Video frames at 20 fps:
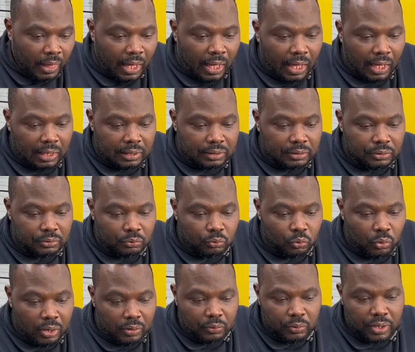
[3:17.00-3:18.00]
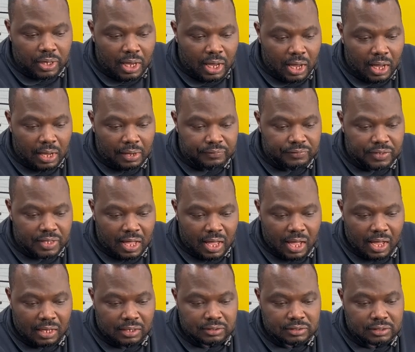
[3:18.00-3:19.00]
And when we have
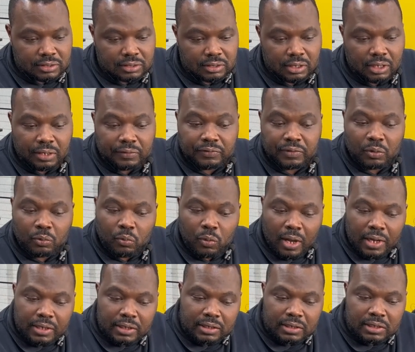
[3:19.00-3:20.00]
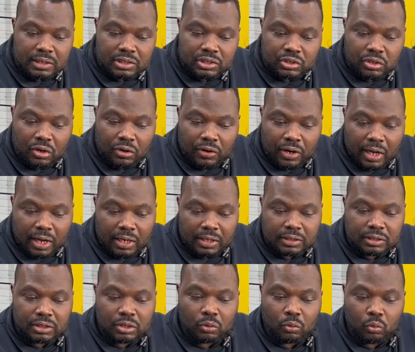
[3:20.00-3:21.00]
that, if the winding is all right,
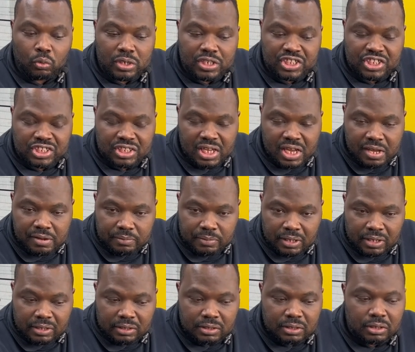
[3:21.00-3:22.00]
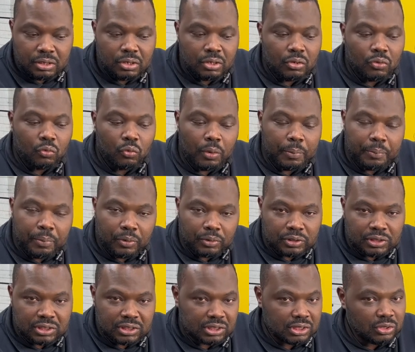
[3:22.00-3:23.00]
we steam it, we put
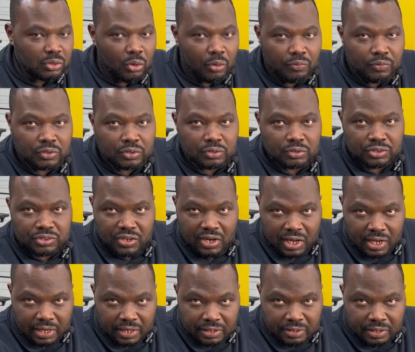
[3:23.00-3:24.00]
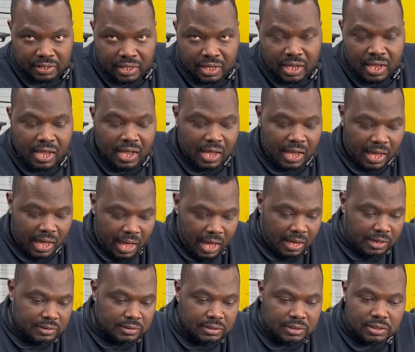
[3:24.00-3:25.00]
it in oven to dry.
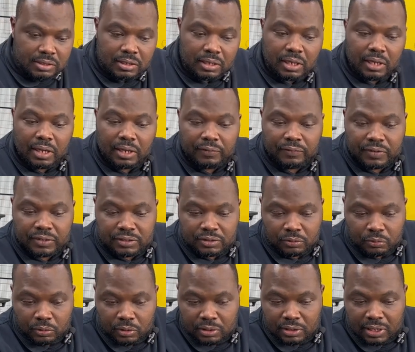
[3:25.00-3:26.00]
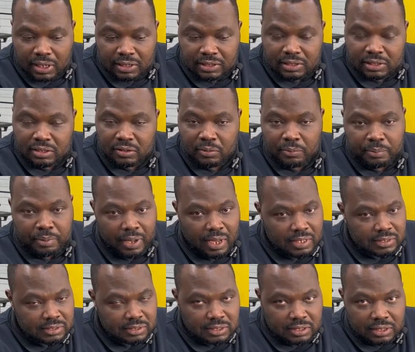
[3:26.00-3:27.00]
And if it's the one that they don't
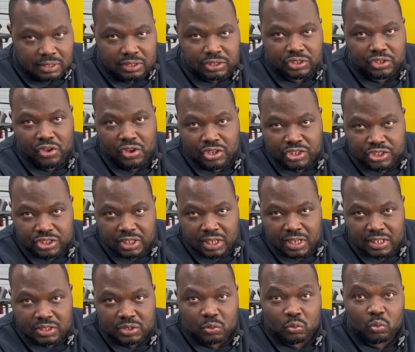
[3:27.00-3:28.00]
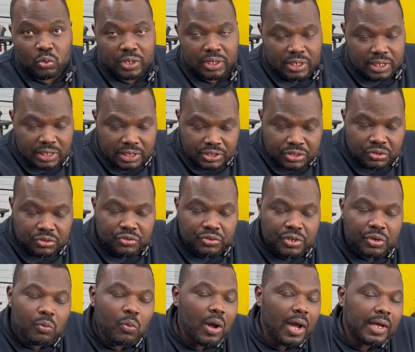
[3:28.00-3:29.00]
pass the surge test, we will need to
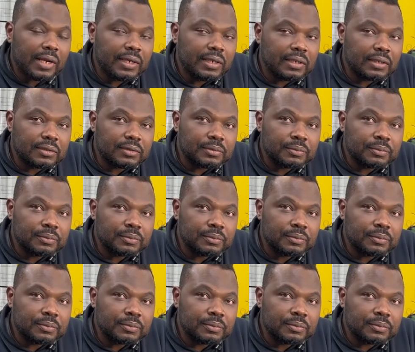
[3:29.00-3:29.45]
rewind it